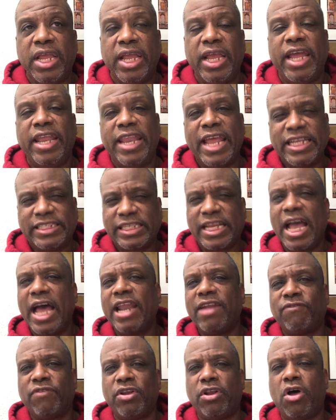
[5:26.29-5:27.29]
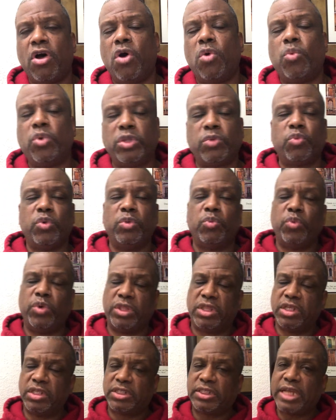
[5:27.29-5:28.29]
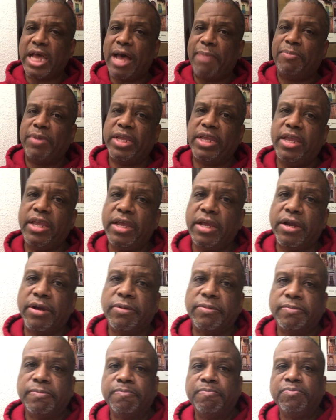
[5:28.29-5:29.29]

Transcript: And that's kind of along with, with, with this topic here,